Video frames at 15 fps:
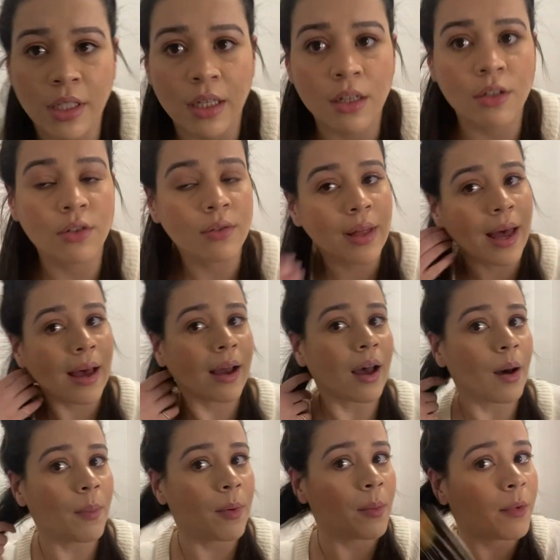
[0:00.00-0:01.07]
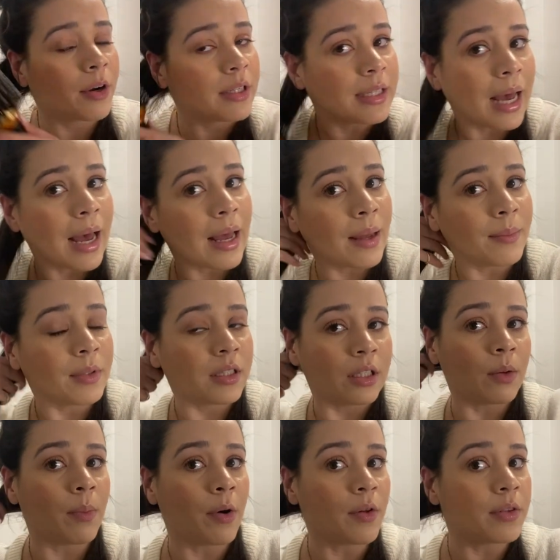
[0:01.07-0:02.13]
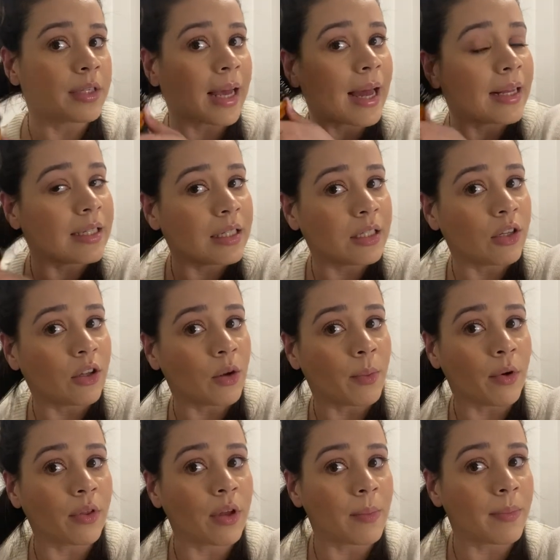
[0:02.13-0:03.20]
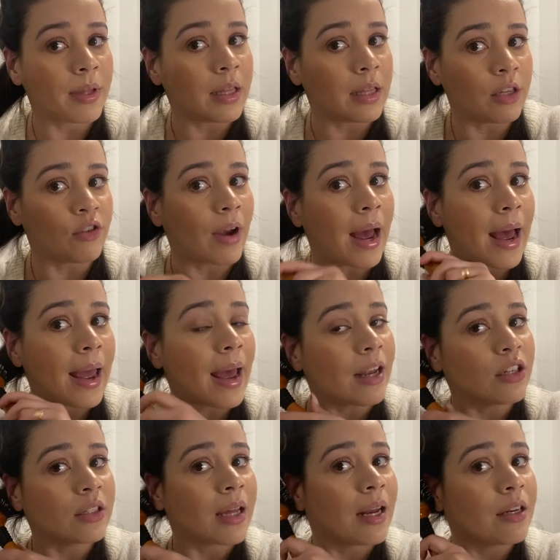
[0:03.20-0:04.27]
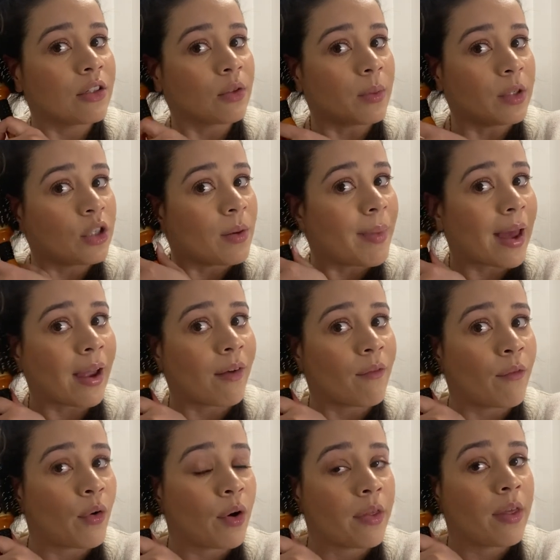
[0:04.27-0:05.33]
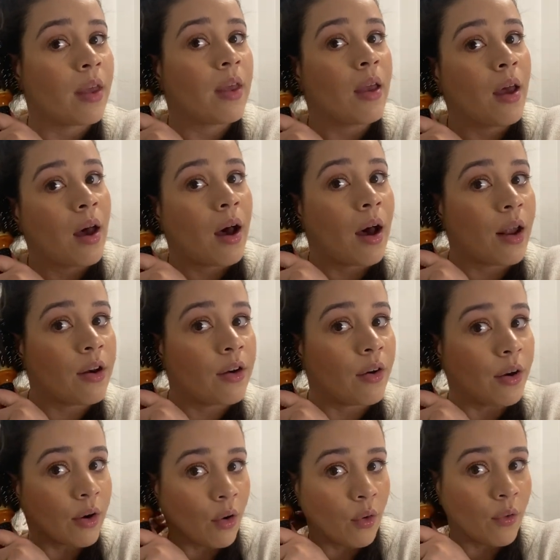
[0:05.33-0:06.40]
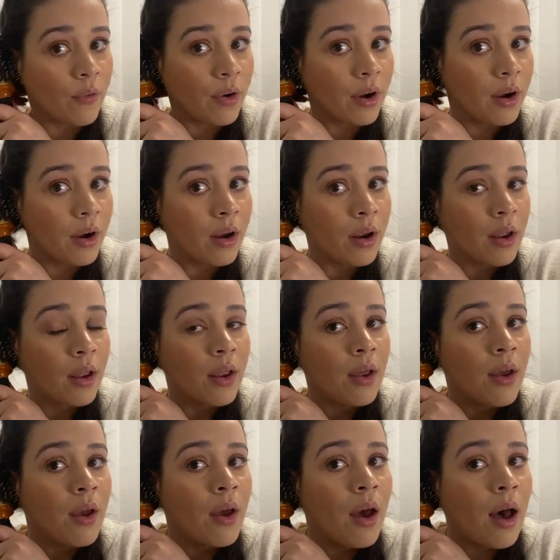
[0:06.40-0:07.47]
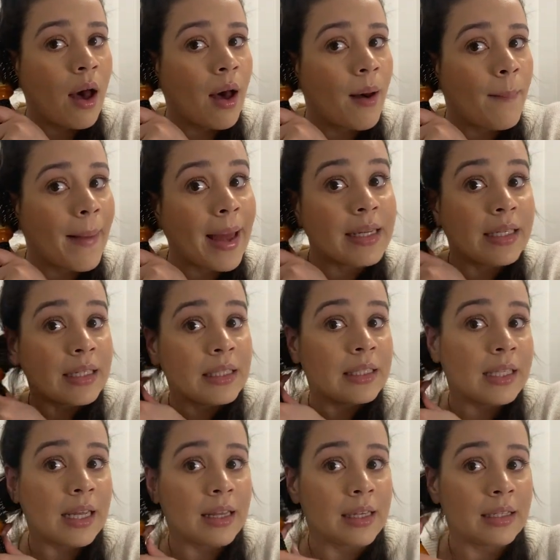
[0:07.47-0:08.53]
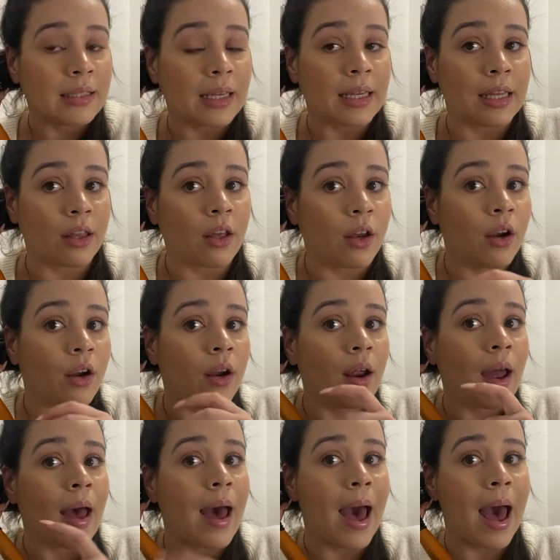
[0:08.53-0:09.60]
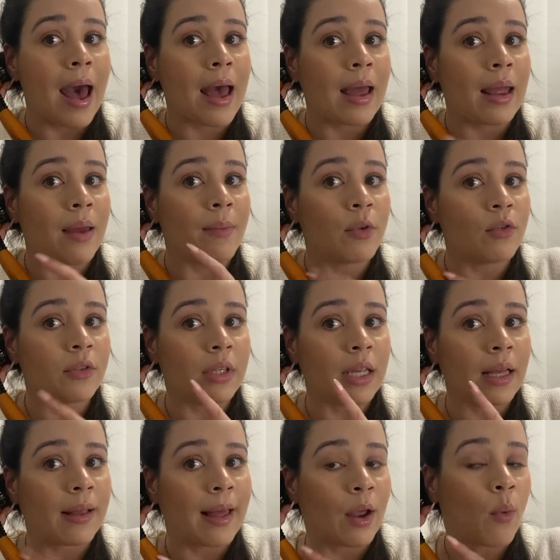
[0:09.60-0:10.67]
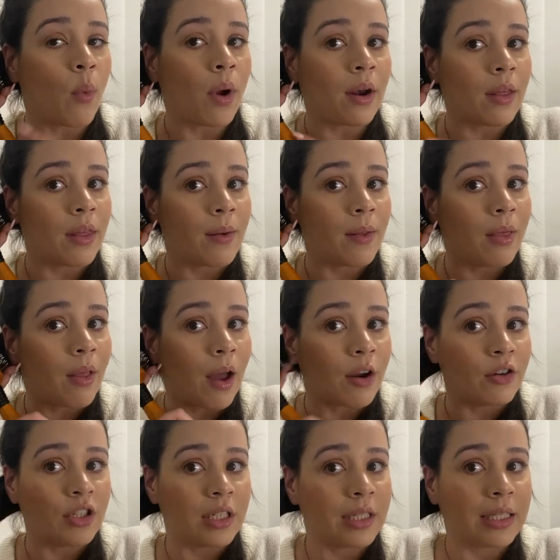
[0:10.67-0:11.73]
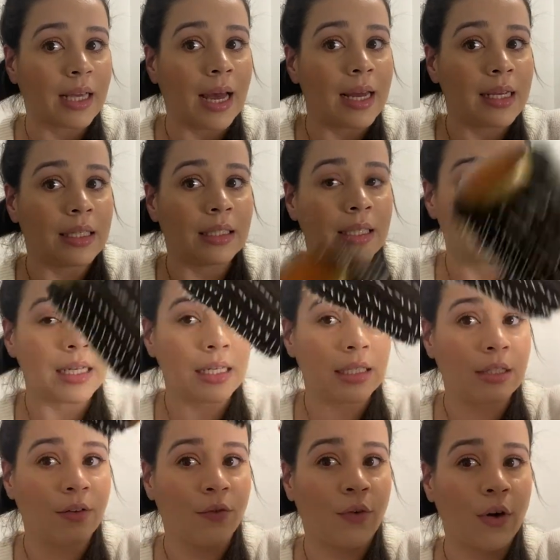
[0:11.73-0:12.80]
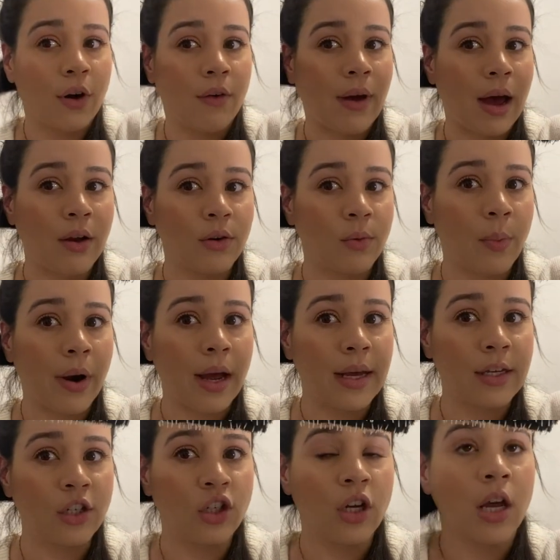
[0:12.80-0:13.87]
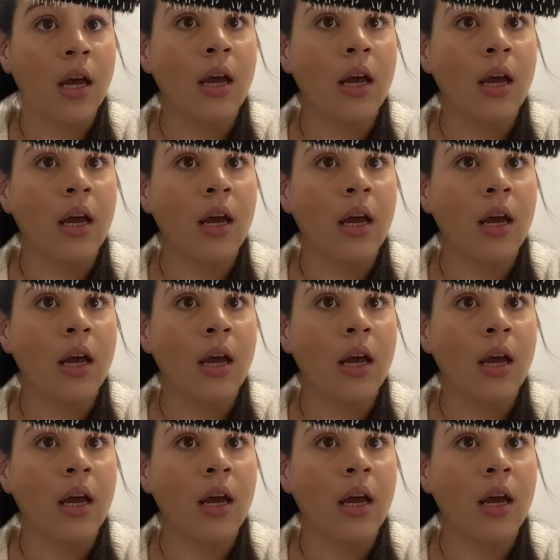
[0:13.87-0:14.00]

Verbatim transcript: gonna do that a couple more times to both sides until they're both completely dry. I just kind of switch it back and forth under and over. Um, I didn't say this either. I am using like one of the largest sizes for a round brush.